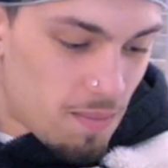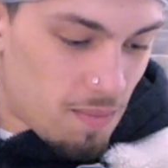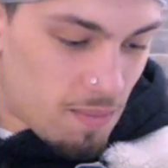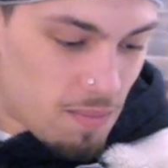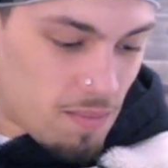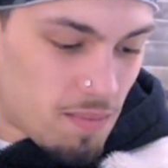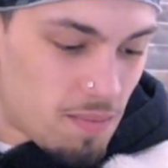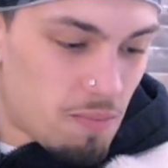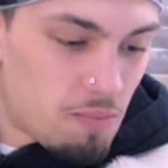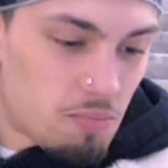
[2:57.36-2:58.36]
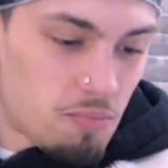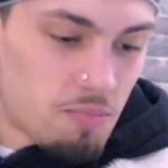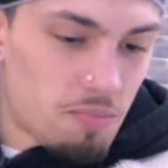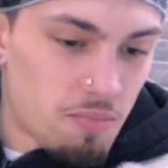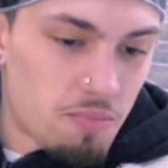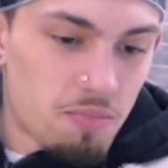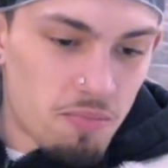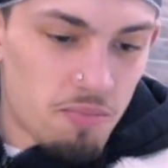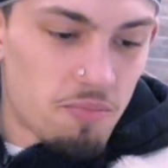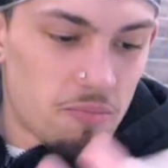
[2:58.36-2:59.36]
gauge how heavy it is, right?
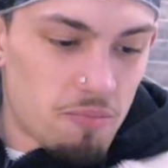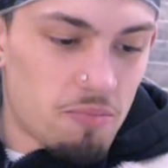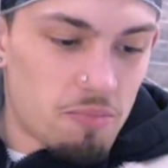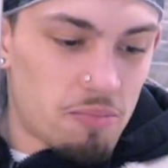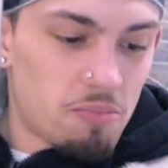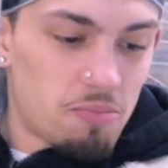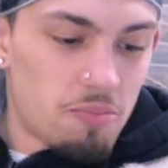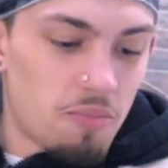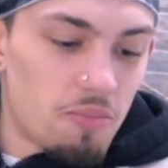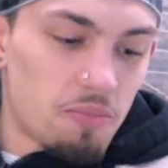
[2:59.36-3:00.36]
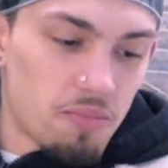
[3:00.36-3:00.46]
I mean, it doesn't tell you much, but,